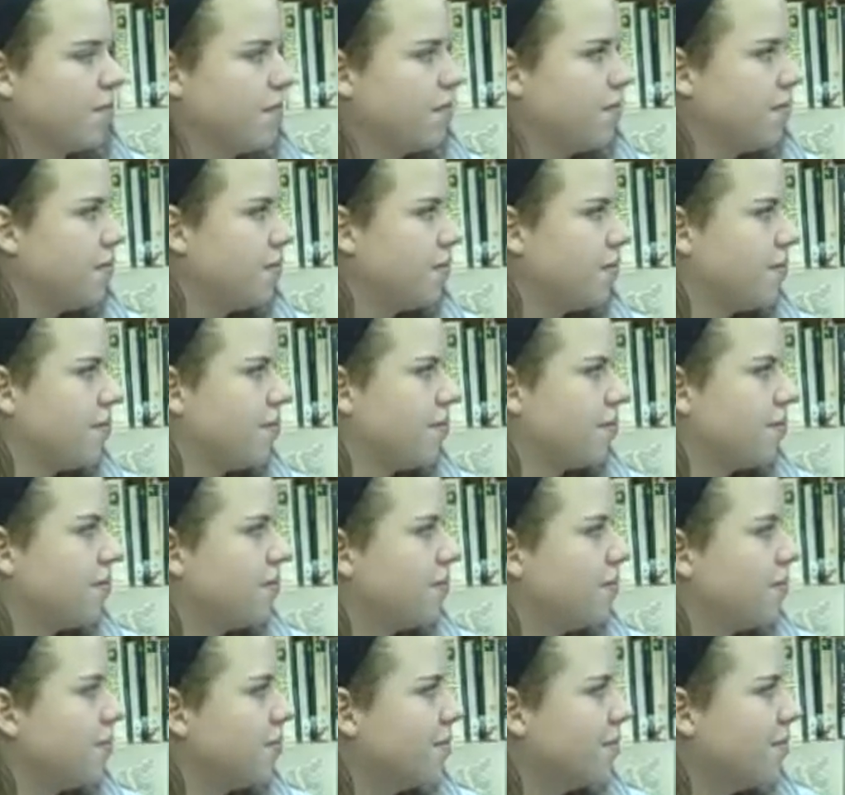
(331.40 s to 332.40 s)

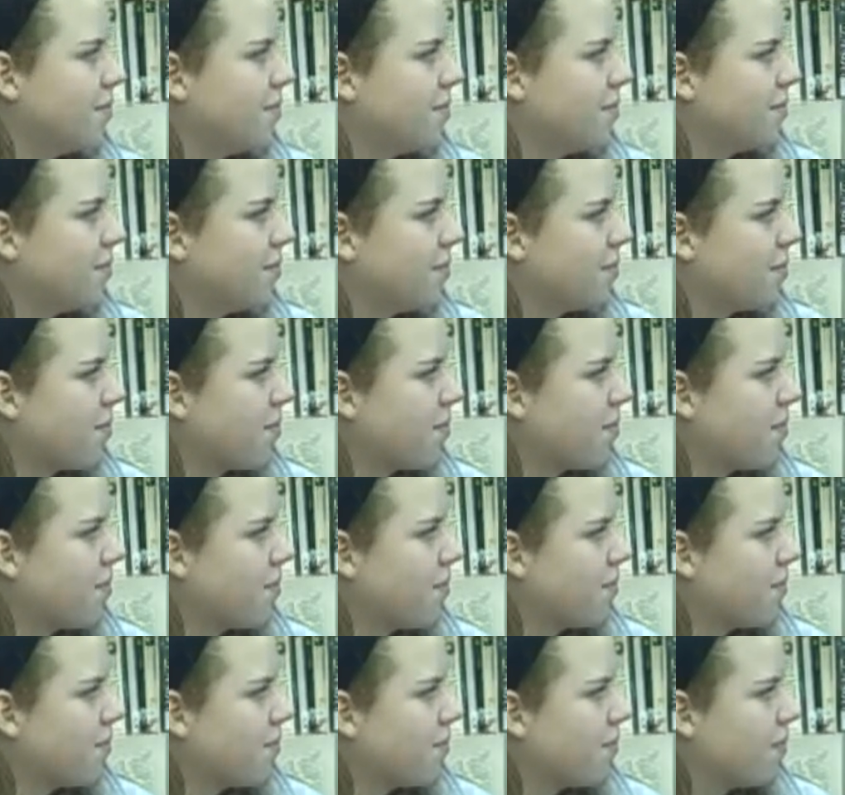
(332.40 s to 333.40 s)

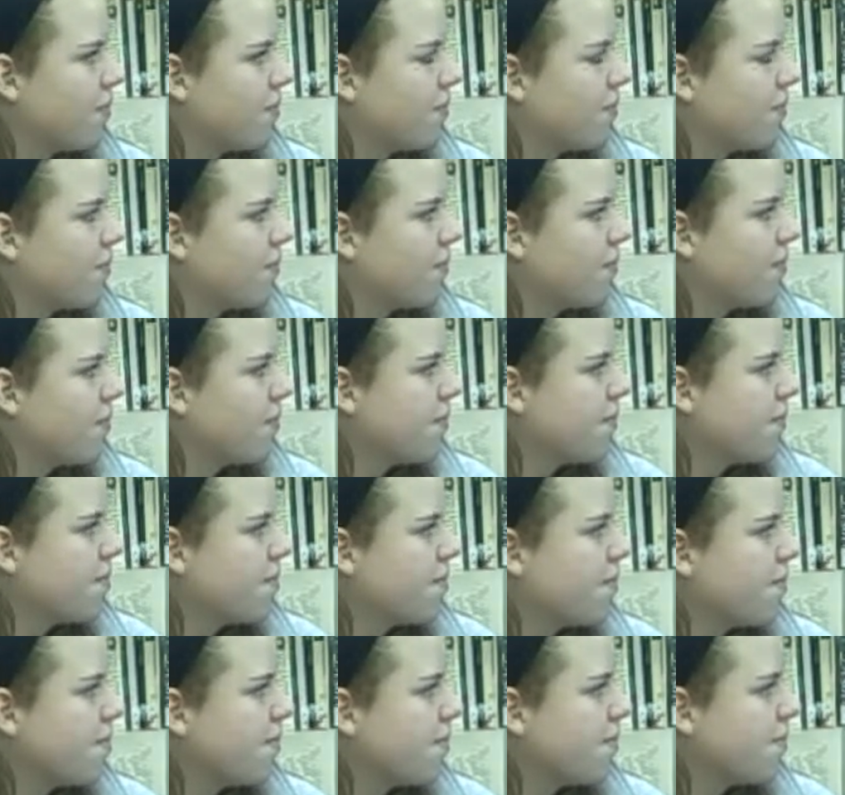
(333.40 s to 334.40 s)

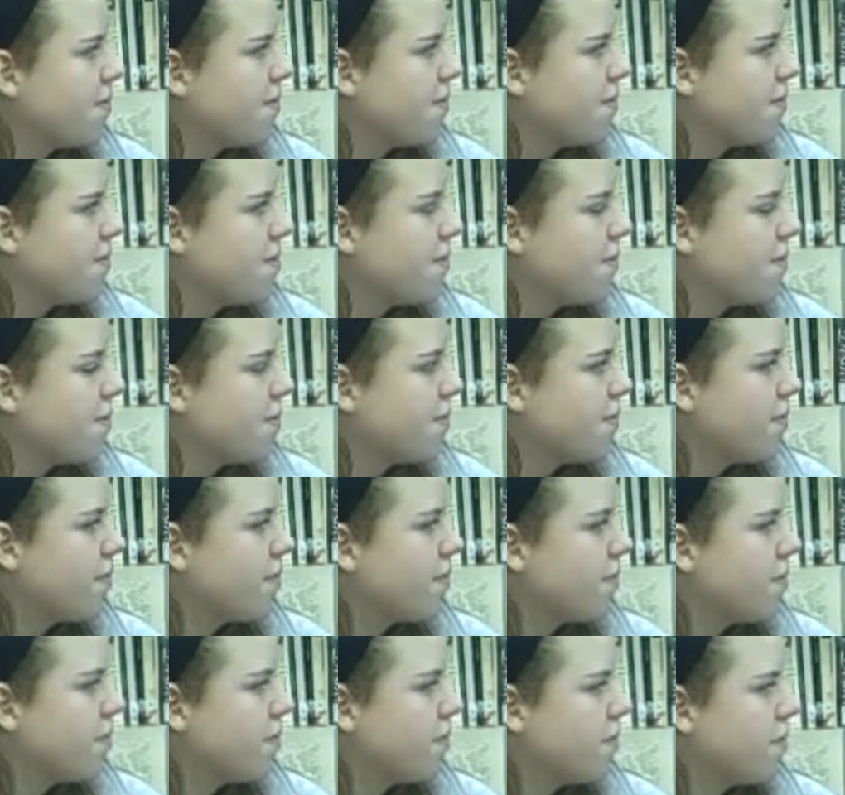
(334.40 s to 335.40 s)

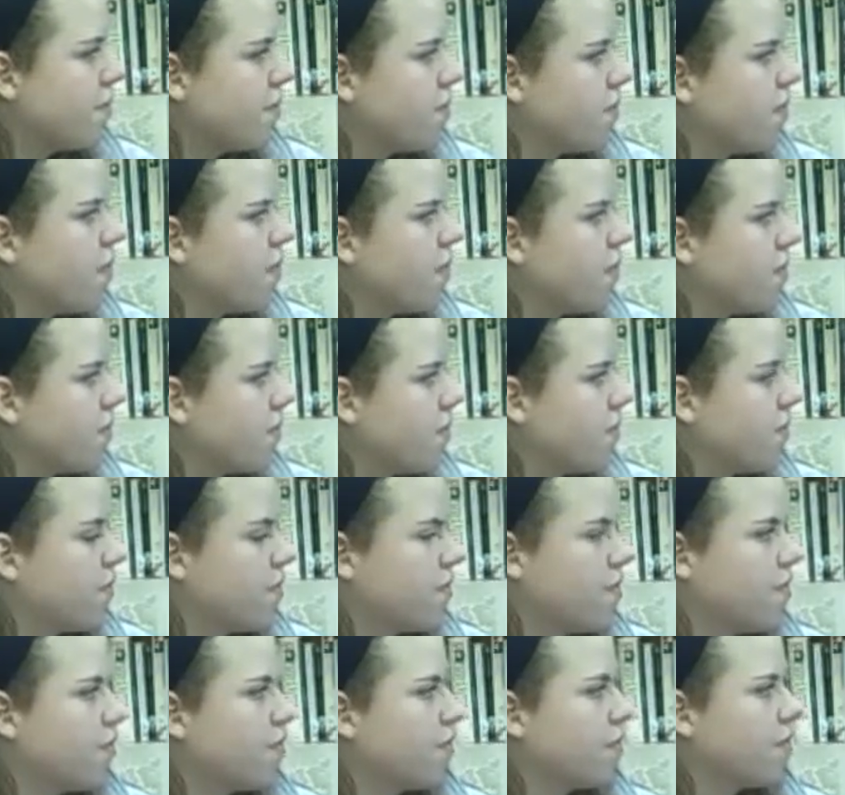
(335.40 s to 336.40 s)

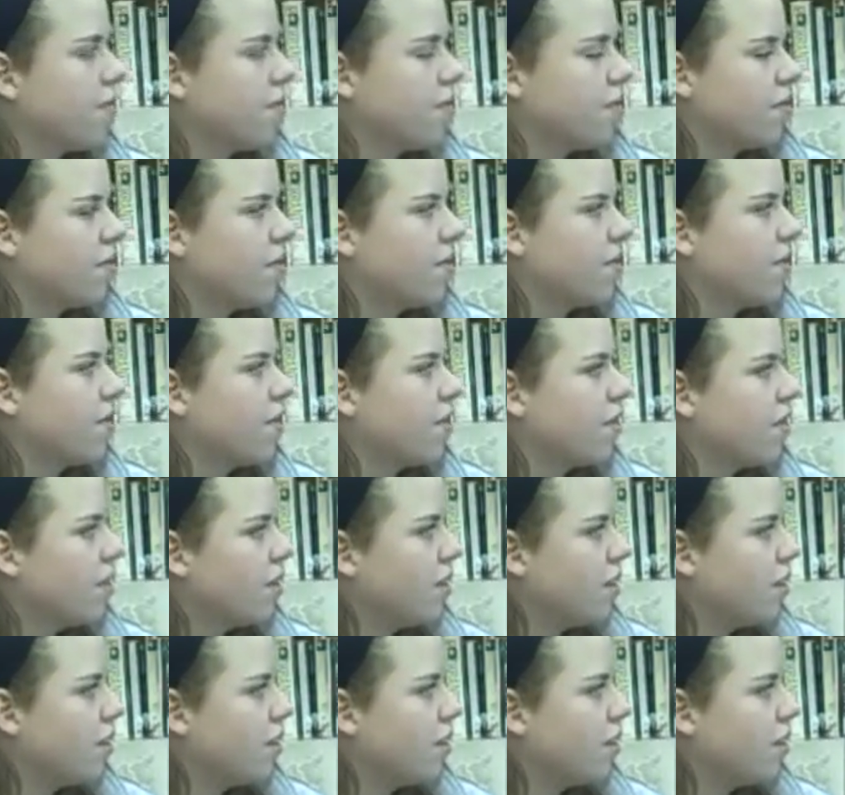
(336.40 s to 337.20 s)
(not speaking)